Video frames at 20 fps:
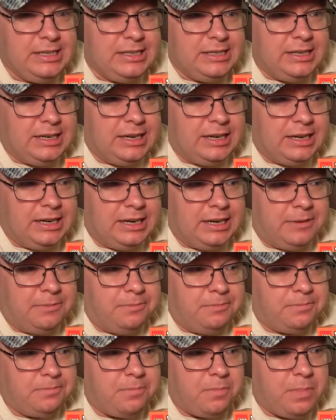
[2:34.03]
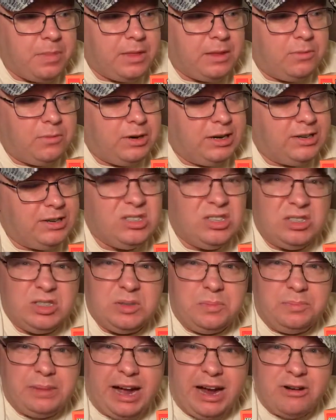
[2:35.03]
What else? There's
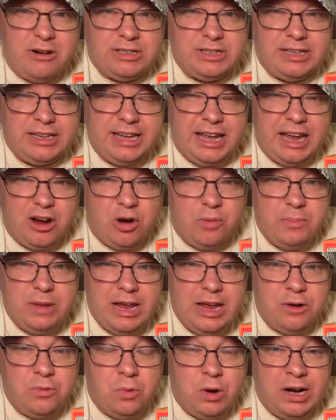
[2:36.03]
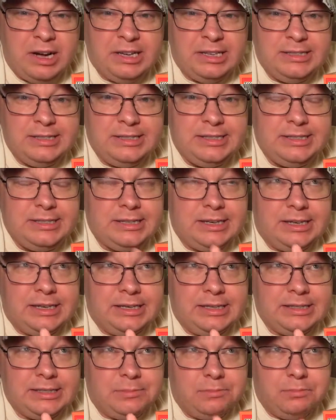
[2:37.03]
some Pirates of the Caribbean ones,
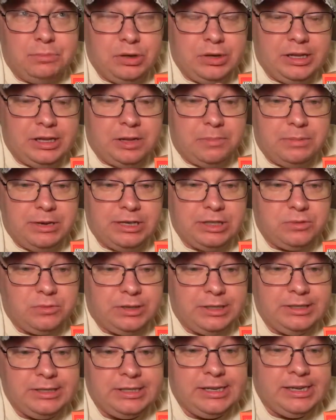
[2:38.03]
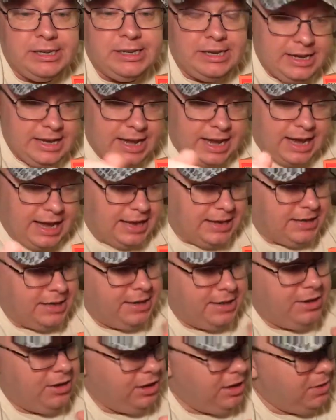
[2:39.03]
some Beauty and the Beast ones. And the only